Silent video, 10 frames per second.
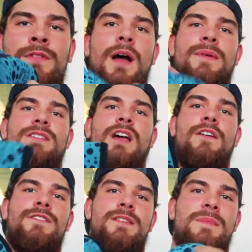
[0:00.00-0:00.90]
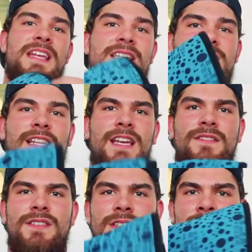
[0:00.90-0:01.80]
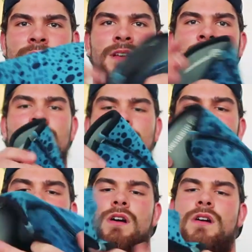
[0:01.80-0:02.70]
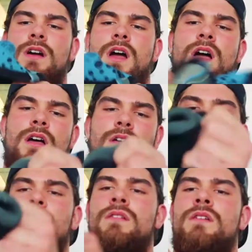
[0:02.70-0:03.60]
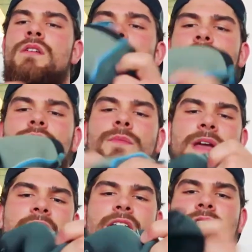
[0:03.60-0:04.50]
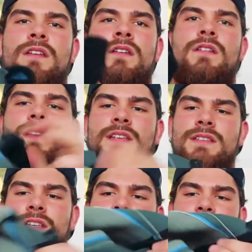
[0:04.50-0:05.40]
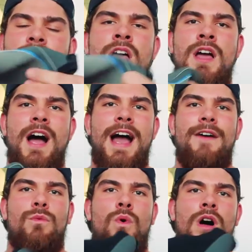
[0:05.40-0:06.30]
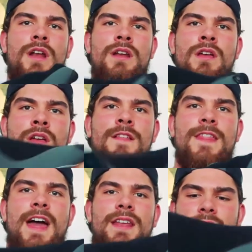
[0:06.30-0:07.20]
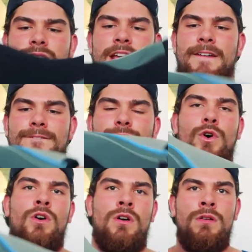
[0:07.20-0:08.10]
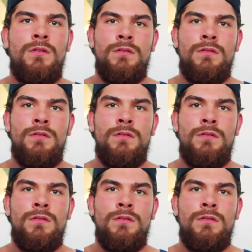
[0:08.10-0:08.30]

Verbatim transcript: Got myself some knee sleeves. These are uh, Rehband knee sleeves. I have one that is a full